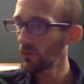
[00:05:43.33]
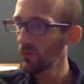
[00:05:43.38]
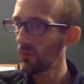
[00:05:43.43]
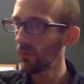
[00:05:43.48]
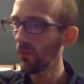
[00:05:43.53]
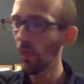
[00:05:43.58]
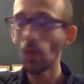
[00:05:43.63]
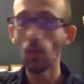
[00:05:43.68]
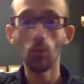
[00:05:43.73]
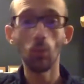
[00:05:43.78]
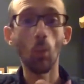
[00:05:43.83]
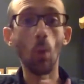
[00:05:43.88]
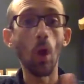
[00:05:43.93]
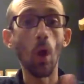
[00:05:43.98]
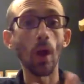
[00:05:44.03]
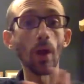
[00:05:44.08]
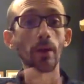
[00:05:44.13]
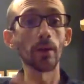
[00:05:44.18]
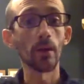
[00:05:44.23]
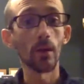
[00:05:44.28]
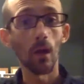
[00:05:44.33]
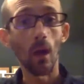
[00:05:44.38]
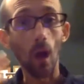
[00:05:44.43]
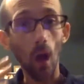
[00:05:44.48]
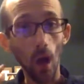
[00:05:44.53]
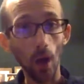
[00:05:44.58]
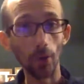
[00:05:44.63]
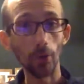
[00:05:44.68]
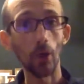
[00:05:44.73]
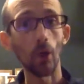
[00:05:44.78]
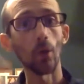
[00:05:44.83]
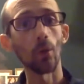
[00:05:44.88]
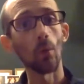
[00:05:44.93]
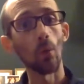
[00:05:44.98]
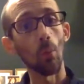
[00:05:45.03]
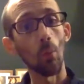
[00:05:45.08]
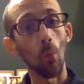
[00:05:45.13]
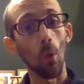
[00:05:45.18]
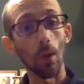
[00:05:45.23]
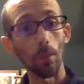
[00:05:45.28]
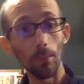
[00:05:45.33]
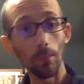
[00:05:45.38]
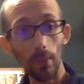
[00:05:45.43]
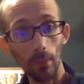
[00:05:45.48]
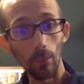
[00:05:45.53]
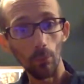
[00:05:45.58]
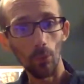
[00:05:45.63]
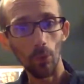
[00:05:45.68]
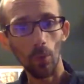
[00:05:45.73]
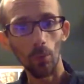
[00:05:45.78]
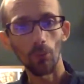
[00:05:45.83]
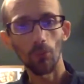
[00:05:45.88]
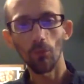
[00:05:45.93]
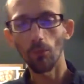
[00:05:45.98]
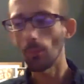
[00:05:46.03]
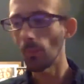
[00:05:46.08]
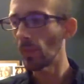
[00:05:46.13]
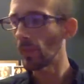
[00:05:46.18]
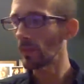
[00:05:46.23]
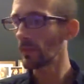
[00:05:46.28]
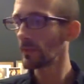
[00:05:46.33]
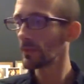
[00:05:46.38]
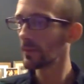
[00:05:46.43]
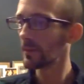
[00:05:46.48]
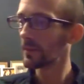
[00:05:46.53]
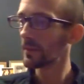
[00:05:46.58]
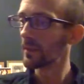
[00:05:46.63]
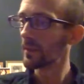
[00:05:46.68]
So that's why I go and why people come to me.